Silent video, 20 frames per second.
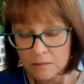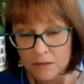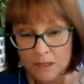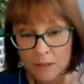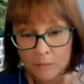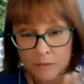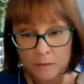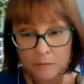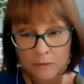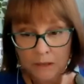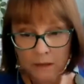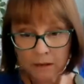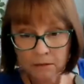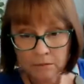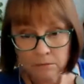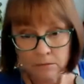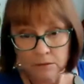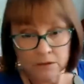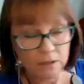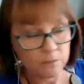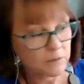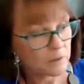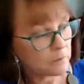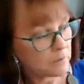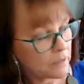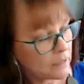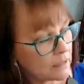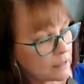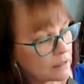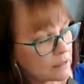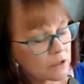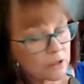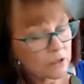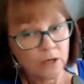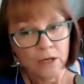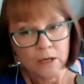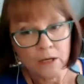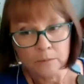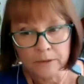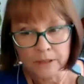Some of them are, some of them aren't,
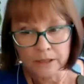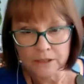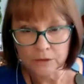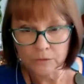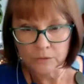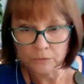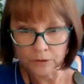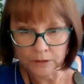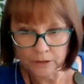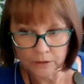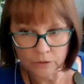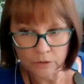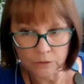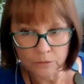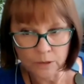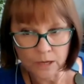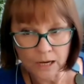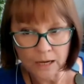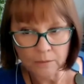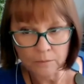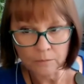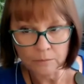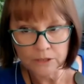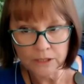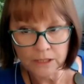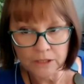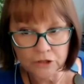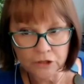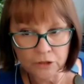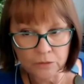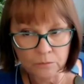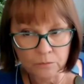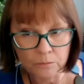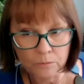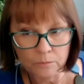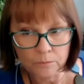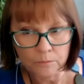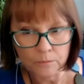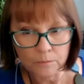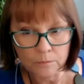but it's a really good teaching
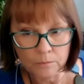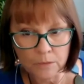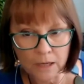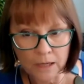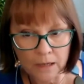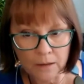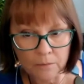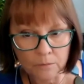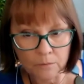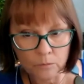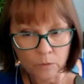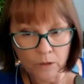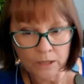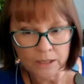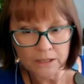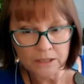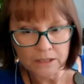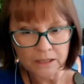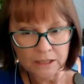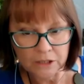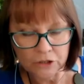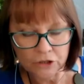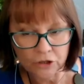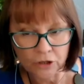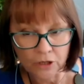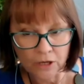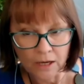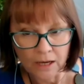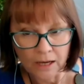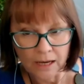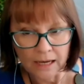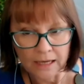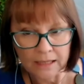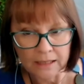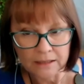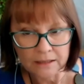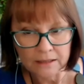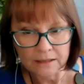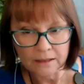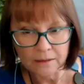way to teach,
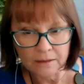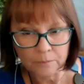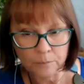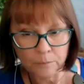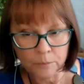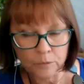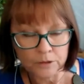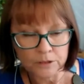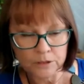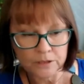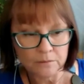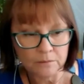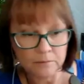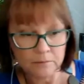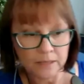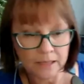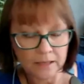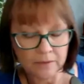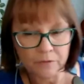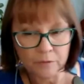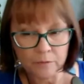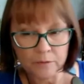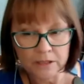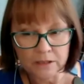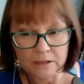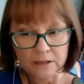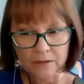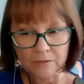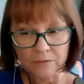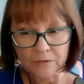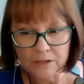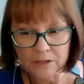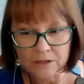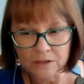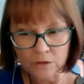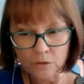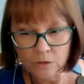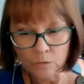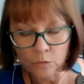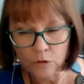and it puts some
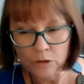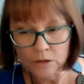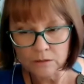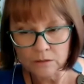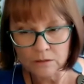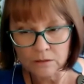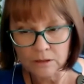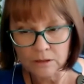emphasis on what